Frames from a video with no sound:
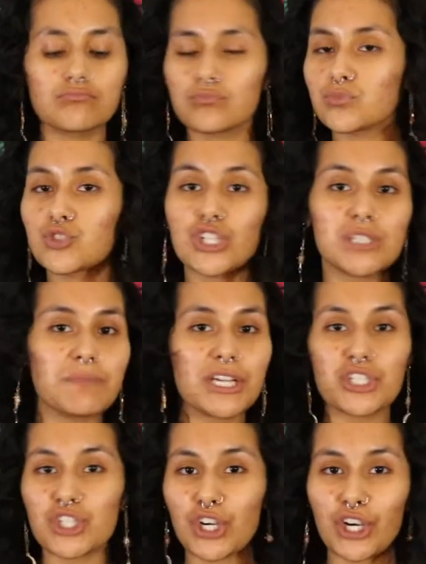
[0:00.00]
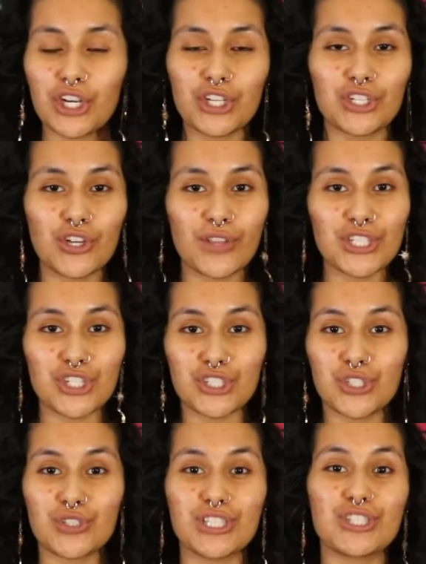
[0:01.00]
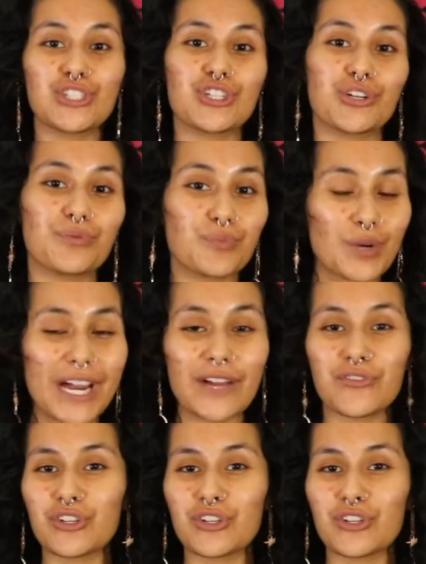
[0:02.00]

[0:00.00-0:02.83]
just make sure you know that you're tuned into your breath,